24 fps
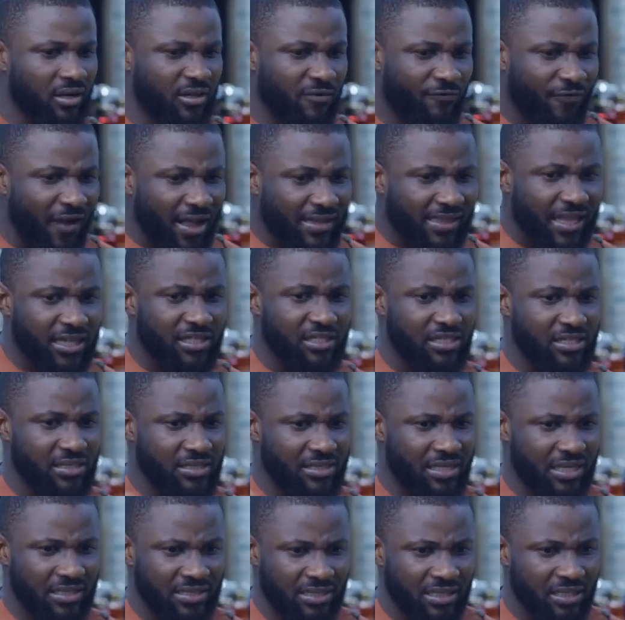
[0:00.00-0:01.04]
The fact that she's
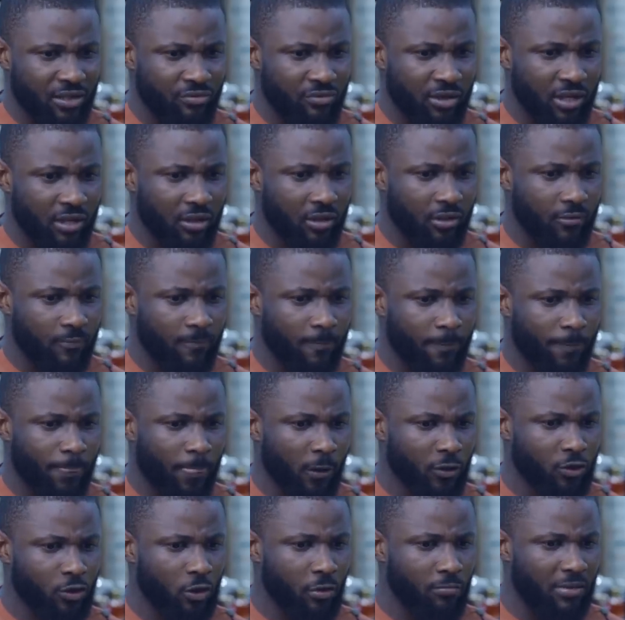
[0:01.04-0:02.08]
testing the ring
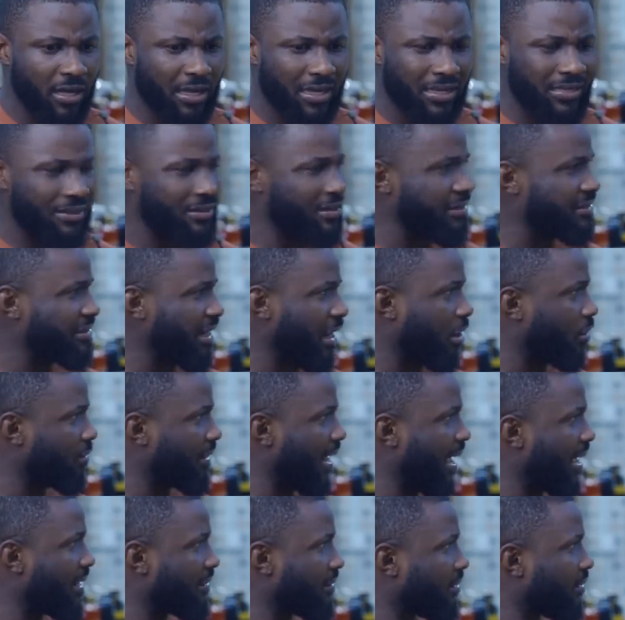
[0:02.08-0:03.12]
does not make it
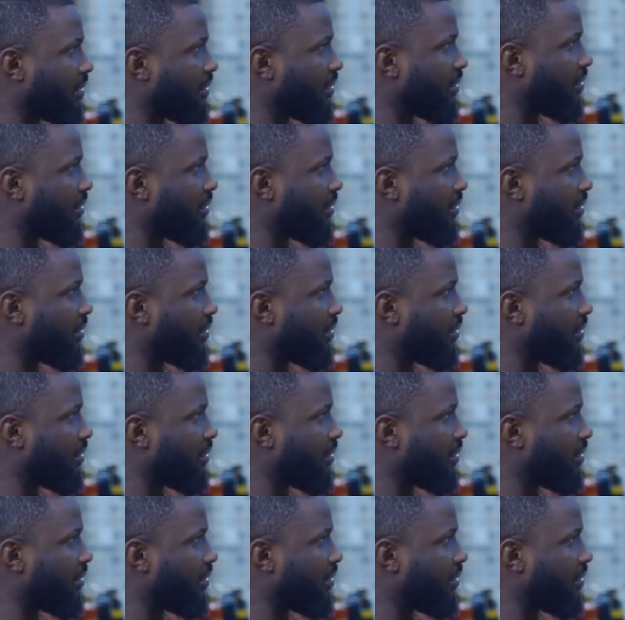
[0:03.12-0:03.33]
second hand.